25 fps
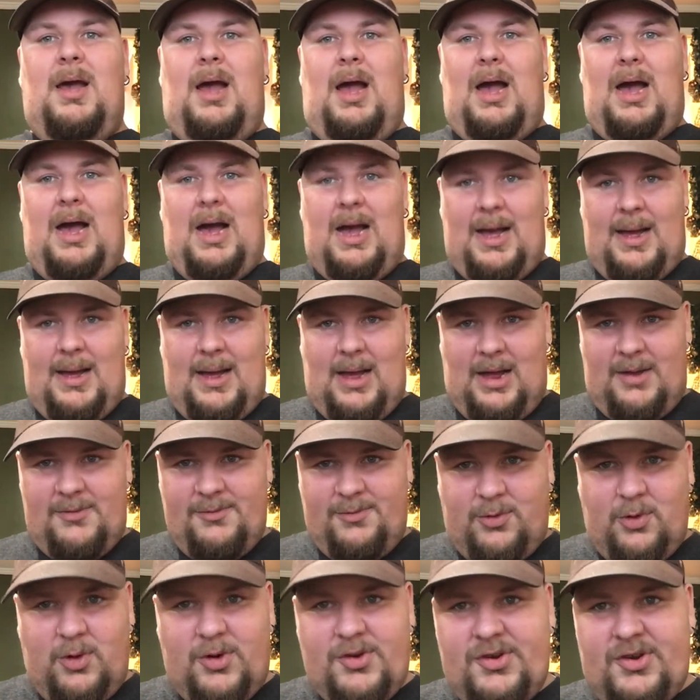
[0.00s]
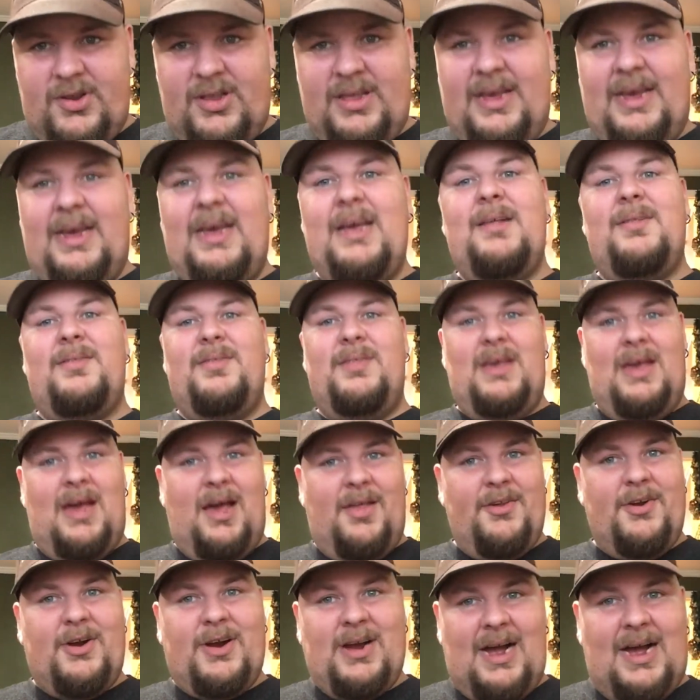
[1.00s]
Unfortunately, the
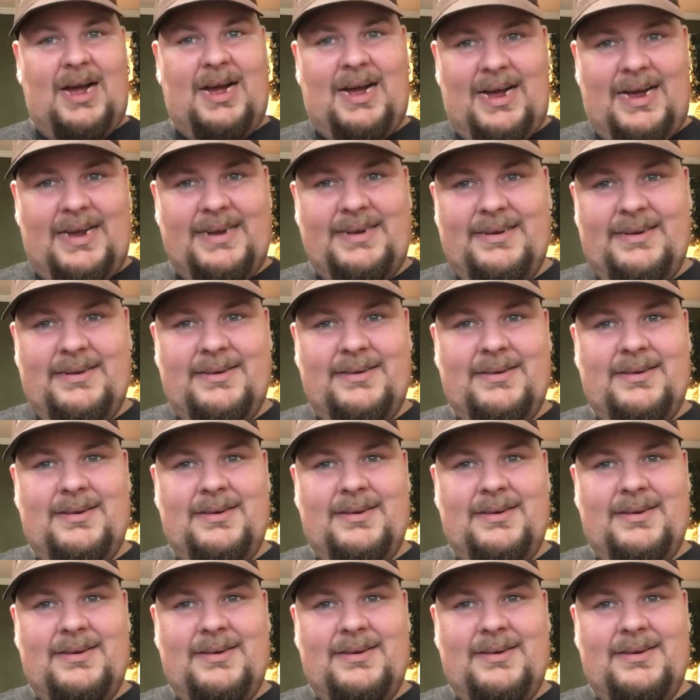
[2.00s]
other con